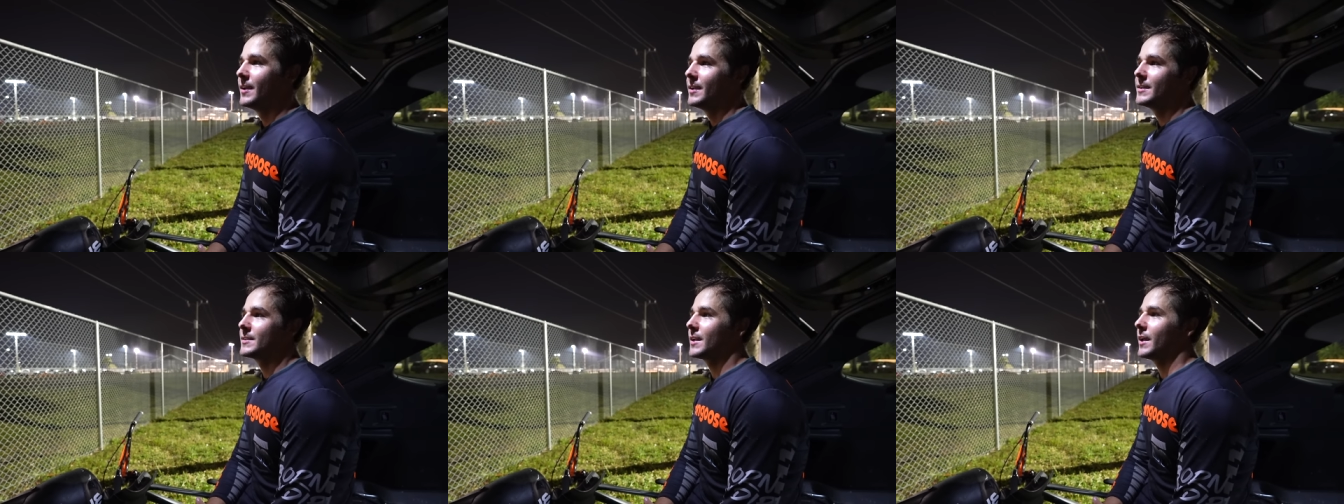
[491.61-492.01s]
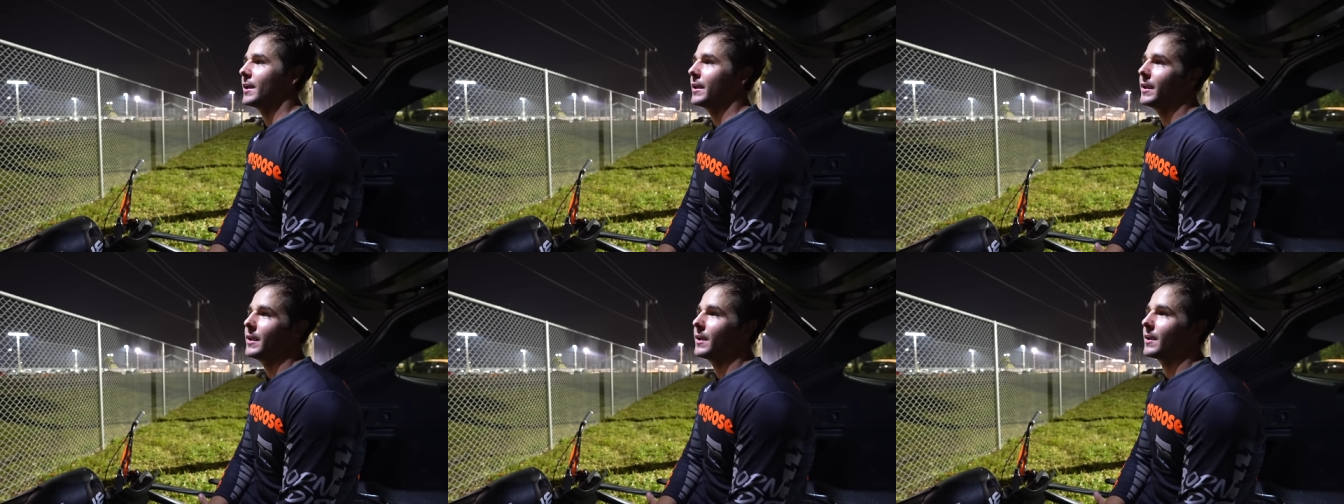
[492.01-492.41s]
He's
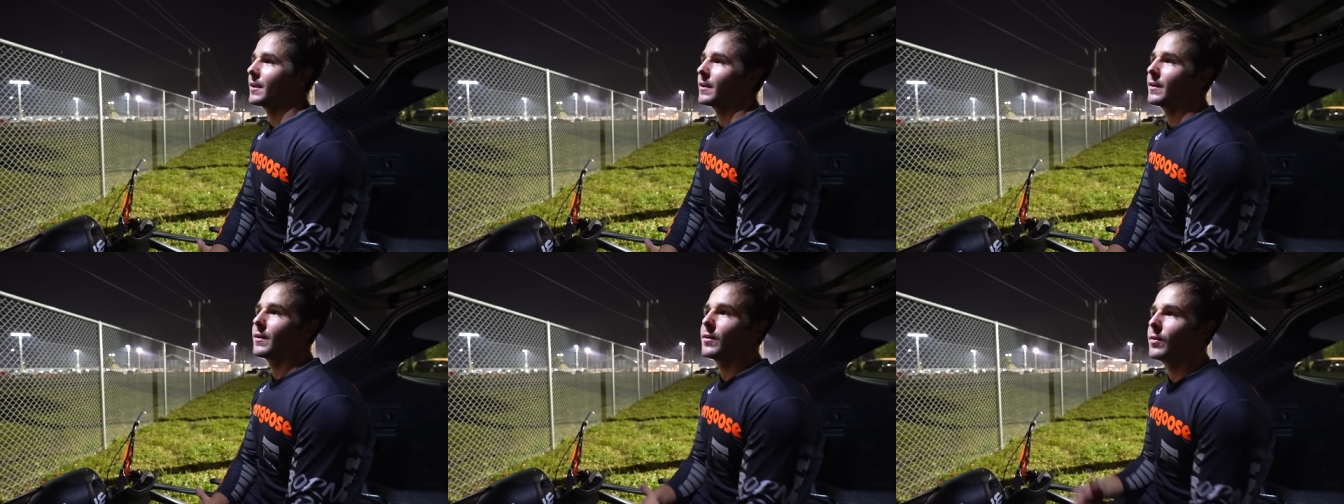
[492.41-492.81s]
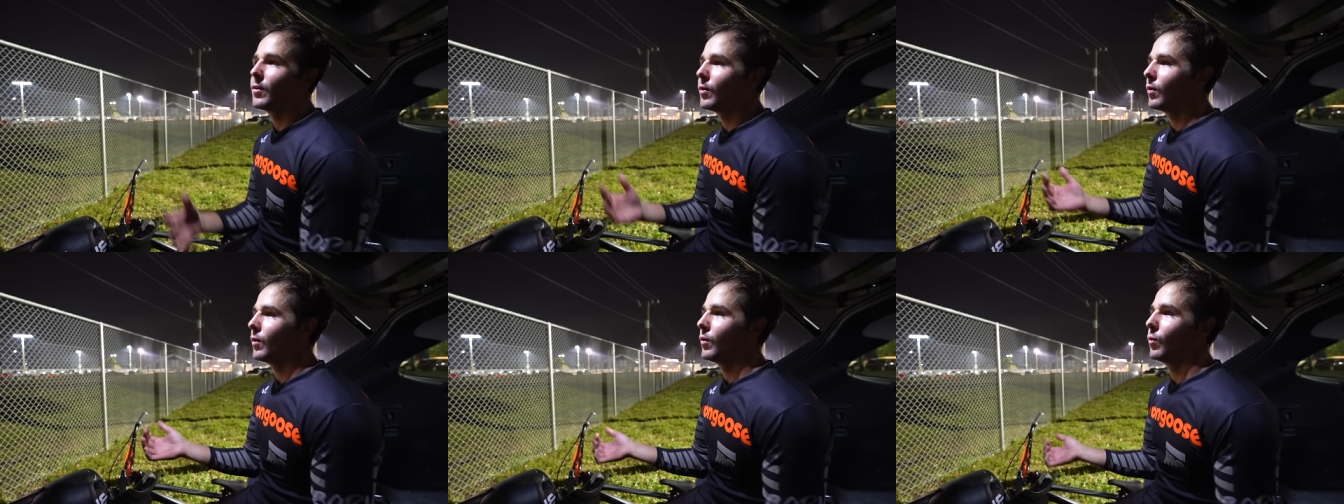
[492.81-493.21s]
like,
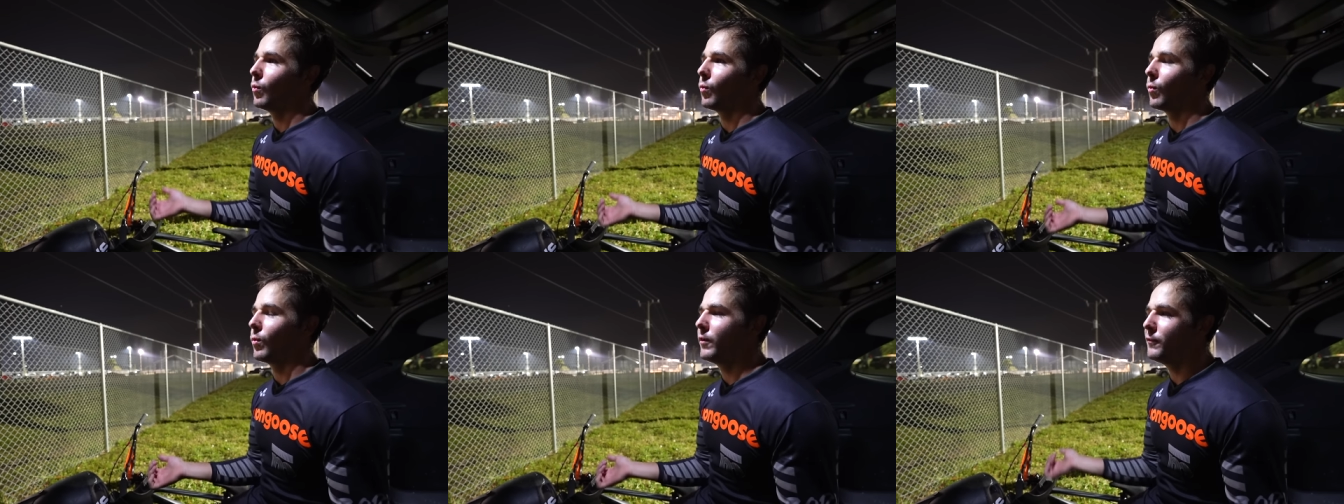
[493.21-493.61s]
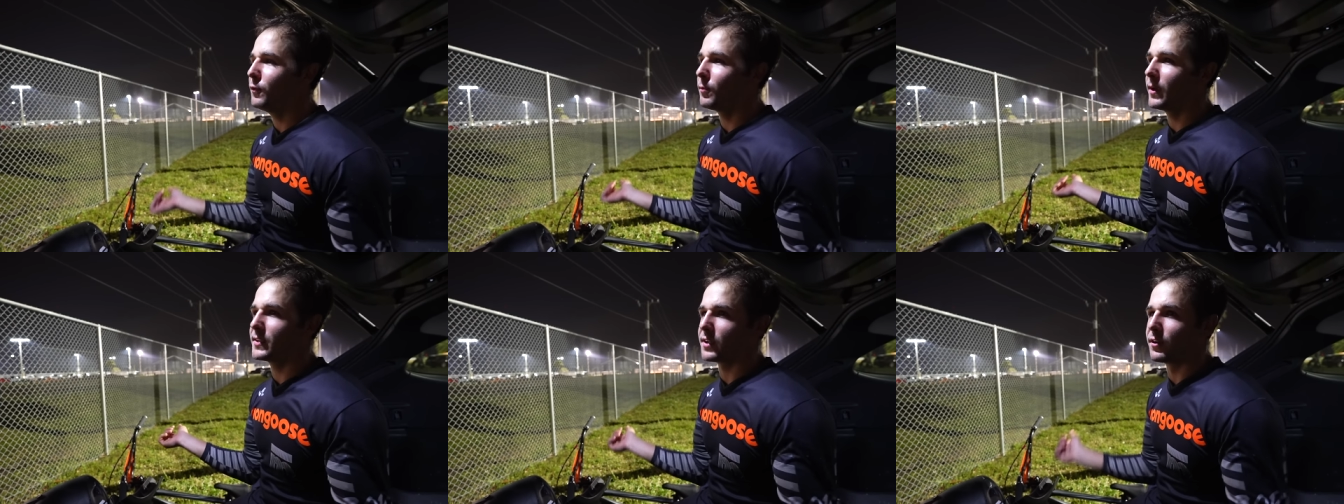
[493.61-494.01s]
"What if you
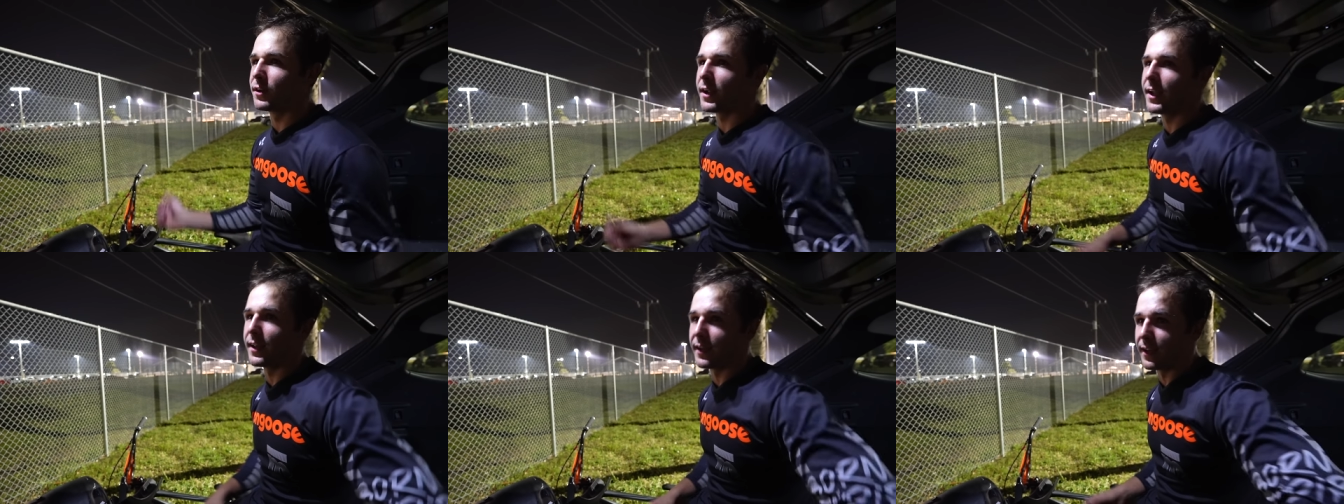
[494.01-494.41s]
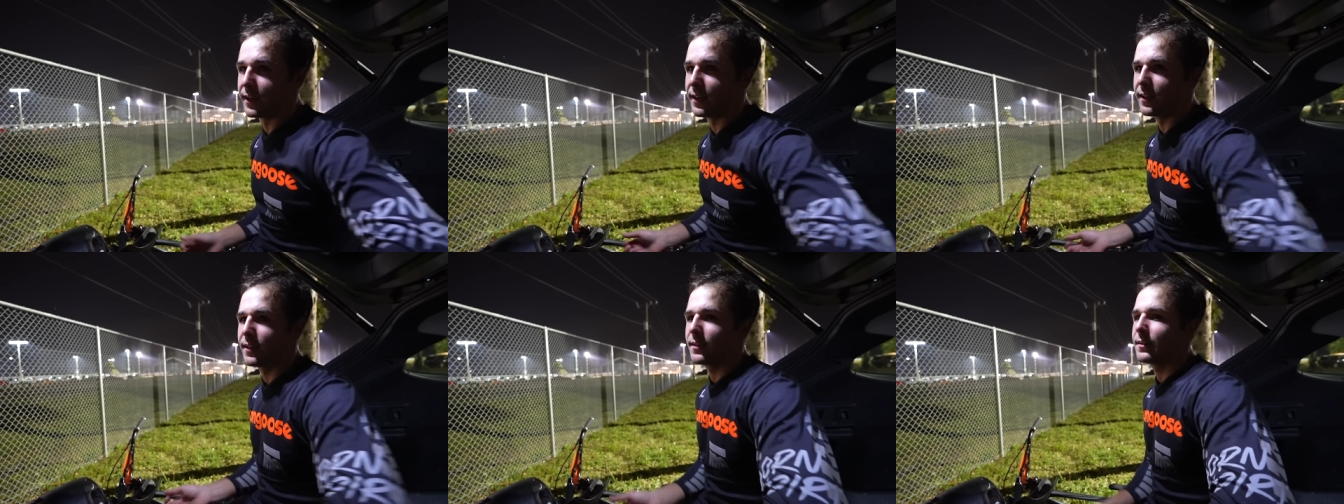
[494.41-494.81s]
race underhanded?"